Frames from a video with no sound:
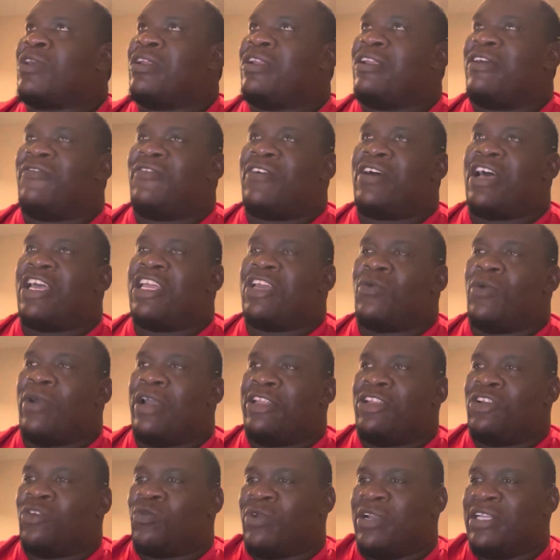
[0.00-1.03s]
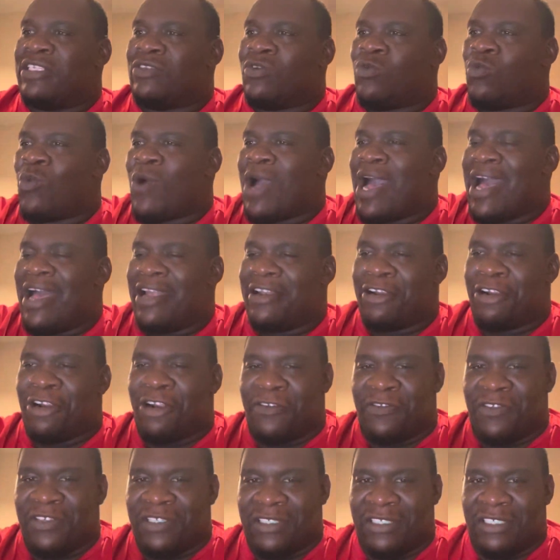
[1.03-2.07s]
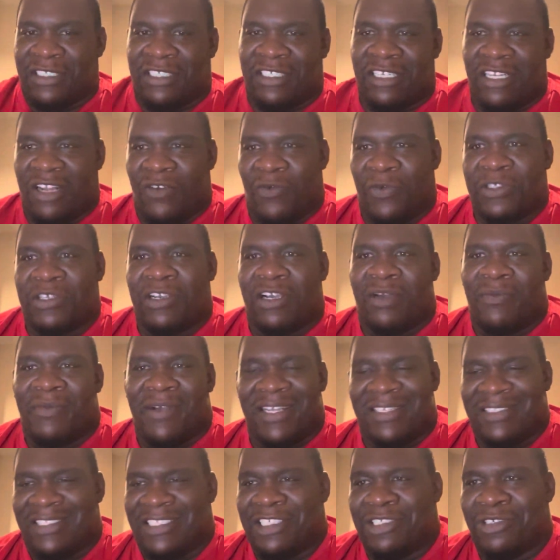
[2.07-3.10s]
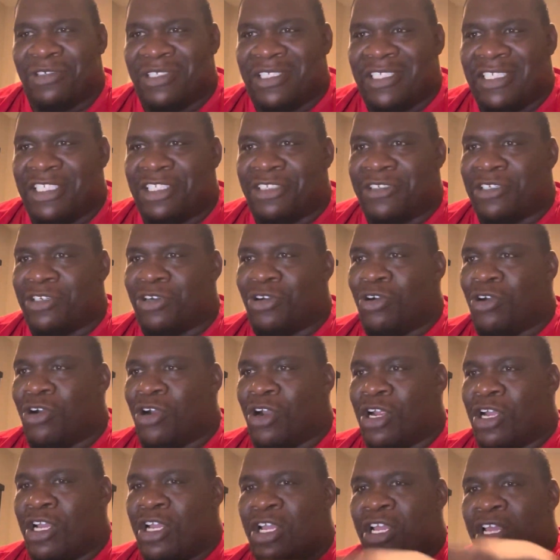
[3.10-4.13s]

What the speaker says: the reason why the earth is in the center. We're talking about geocentric or